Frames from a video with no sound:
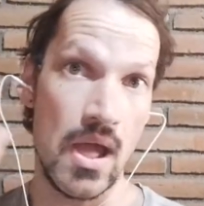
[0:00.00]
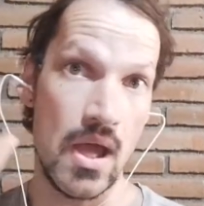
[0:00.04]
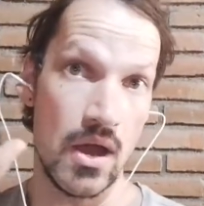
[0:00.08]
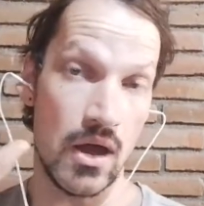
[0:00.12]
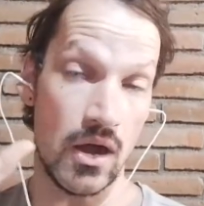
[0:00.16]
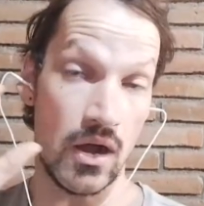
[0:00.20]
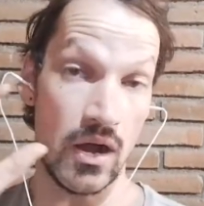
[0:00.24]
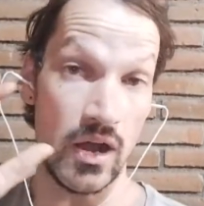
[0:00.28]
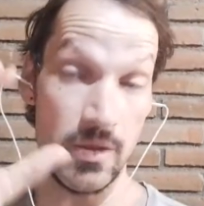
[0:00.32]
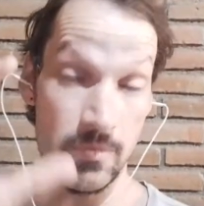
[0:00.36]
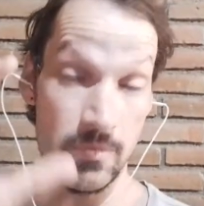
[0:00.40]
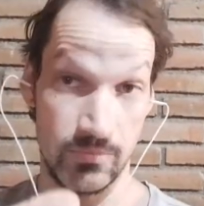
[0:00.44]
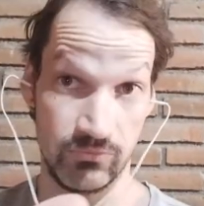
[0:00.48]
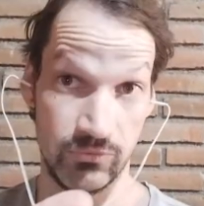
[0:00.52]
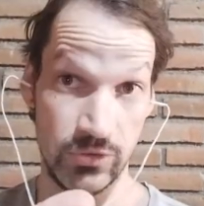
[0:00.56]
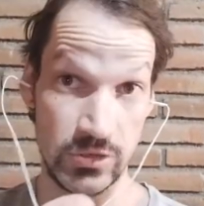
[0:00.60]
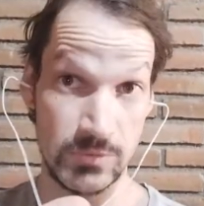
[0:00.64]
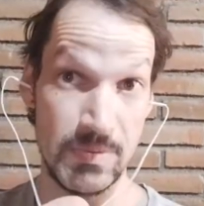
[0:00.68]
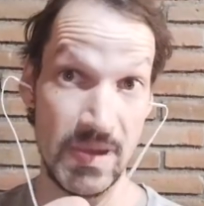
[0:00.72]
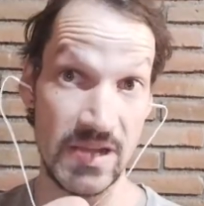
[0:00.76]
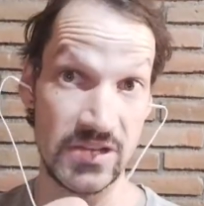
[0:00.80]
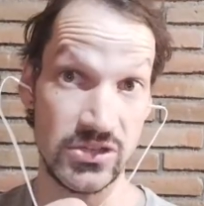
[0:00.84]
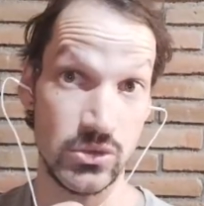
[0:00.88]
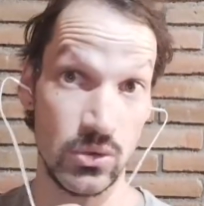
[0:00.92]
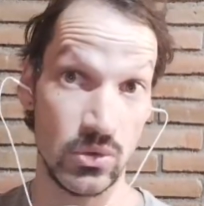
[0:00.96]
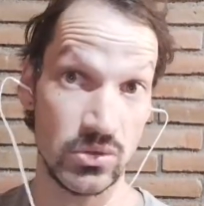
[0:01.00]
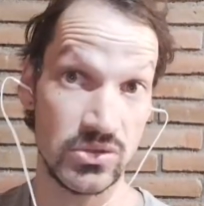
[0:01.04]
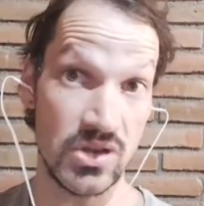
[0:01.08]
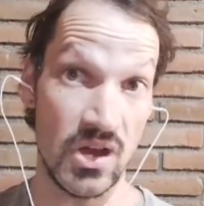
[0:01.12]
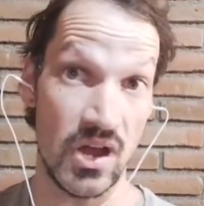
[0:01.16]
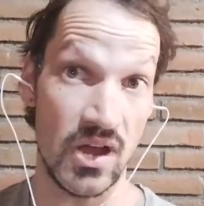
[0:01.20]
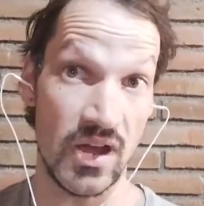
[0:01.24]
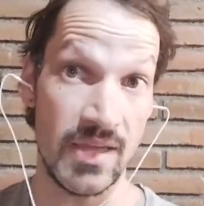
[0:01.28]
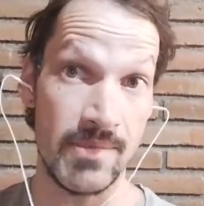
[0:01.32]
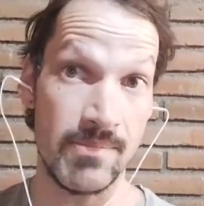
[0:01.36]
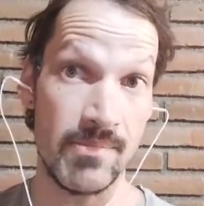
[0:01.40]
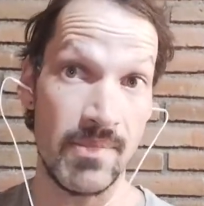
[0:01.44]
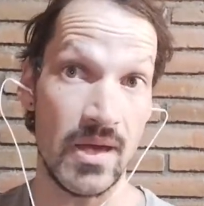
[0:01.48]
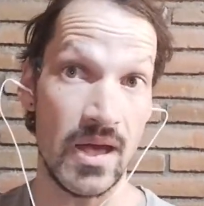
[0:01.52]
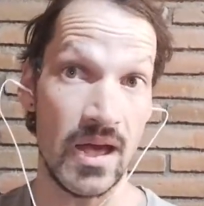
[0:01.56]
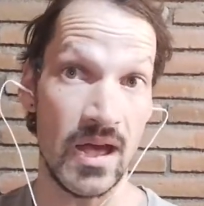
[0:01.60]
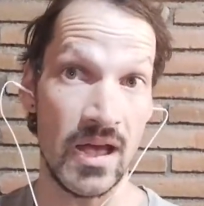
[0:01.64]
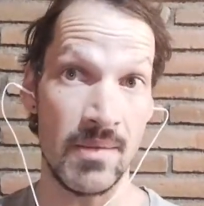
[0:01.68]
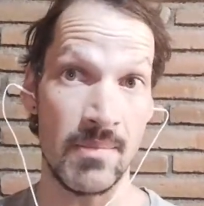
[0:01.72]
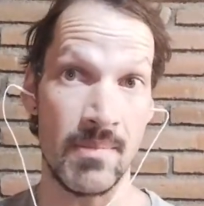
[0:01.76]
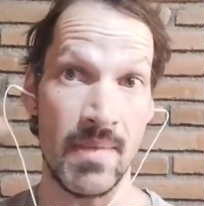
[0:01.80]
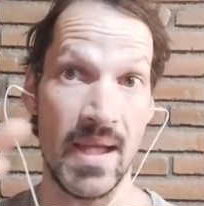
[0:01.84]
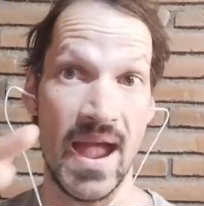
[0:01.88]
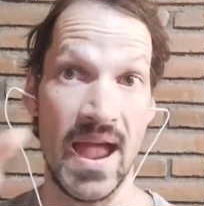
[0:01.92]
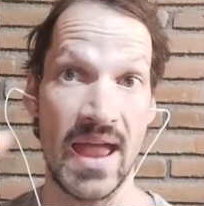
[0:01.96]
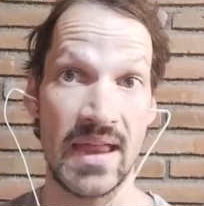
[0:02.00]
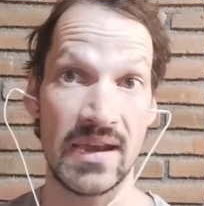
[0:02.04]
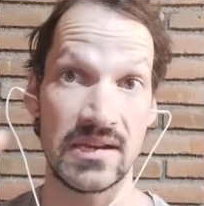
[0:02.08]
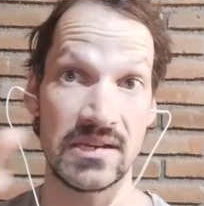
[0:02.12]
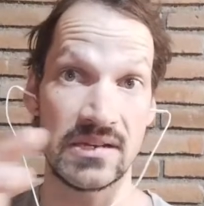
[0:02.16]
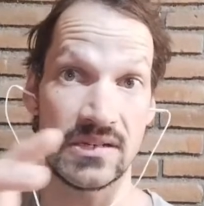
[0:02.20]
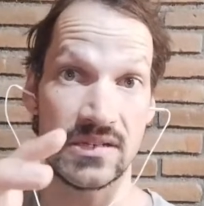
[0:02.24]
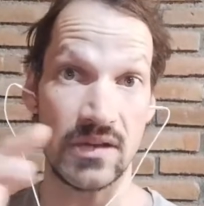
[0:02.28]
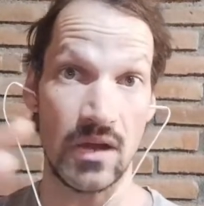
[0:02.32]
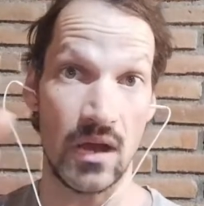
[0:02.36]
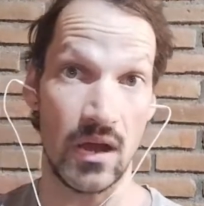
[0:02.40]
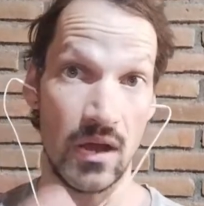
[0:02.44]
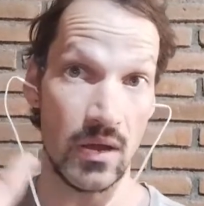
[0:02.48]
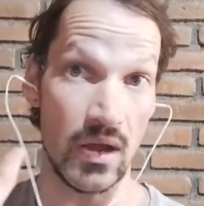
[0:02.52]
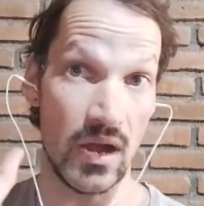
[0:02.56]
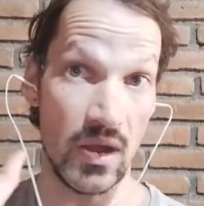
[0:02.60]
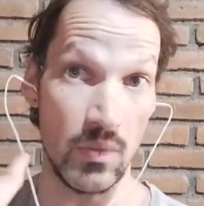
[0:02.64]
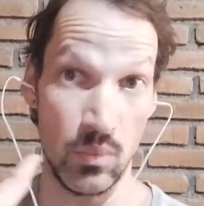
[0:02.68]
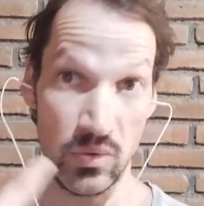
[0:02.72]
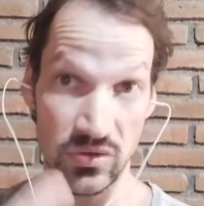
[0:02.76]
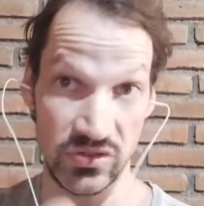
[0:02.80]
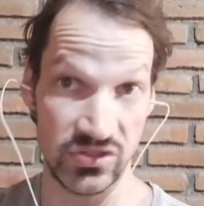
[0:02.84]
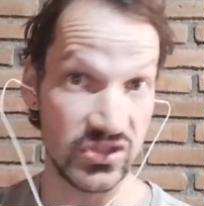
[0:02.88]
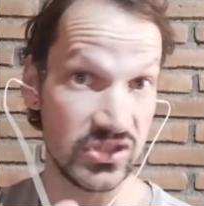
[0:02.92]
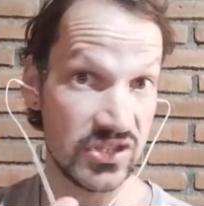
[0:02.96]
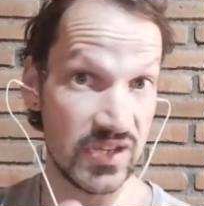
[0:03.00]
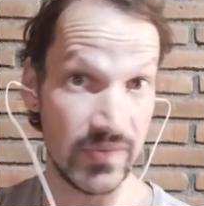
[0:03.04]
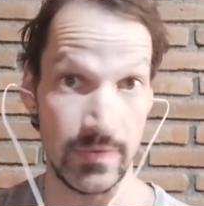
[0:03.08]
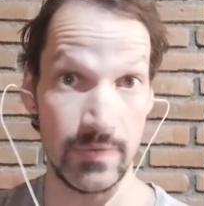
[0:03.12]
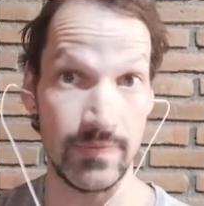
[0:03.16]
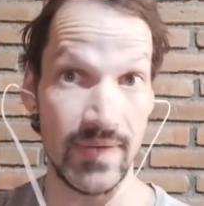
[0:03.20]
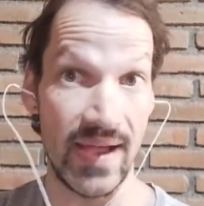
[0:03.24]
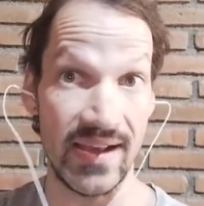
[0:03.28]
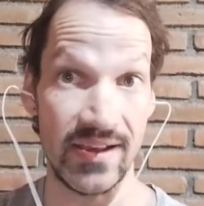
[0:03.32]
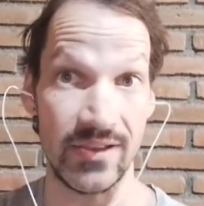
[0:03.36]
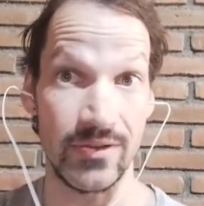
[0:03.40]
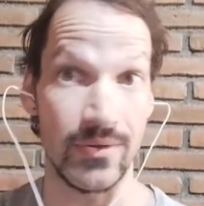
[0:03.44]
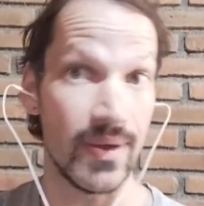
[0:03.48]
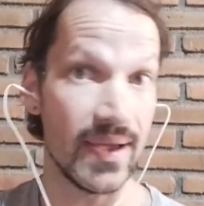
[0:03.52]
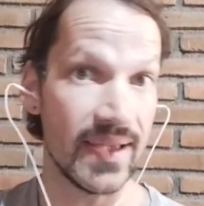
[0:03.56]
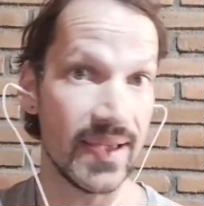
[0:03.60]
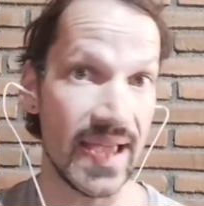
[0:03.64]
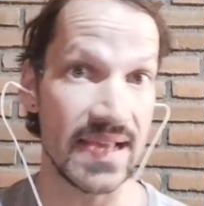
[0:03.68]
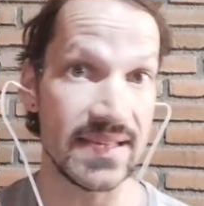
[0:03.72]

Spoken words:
I respect your time and I want to just give you value, okay?